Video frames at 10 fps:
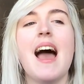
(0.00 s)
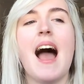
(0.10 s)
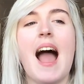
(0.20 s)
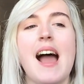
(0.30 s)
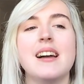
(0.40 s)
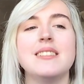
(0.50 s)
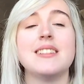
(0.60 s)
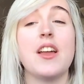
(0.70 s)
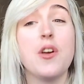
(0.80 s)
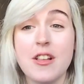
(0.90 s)
And
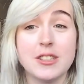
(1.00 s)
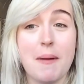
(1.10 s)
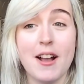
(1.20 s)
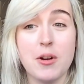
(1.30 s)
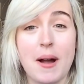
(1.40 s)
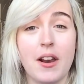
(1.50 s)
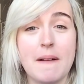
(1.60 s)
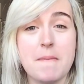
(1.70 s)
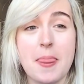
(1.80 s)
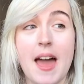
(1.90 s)
I know there's a manga about
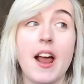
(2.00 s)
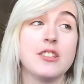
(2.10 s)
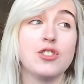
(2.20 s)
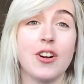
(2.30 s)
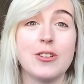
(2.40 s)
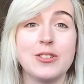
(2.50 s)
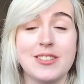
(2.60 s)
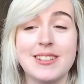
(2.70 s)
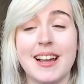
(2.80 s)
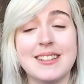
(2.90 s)
it, and I struggled,
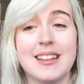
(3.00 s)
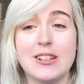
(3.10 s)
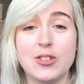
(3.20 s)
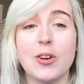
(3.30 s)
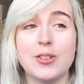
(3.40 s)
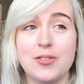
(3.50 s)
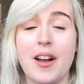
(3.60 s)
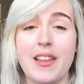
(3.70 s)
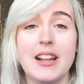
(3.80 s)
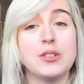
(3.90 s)
like I said, I struggled to
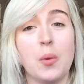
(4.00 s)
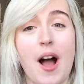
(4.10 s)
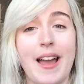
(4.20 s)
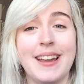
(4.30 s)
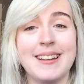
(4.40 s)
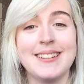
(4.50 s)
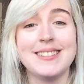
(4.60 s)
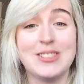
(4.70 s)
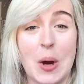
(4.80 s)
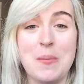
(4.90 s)
find the letter Y
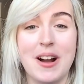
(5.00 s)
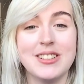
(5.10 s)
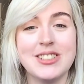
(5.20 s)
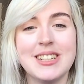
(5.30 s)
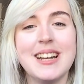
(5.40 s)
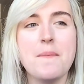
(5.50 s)
so much.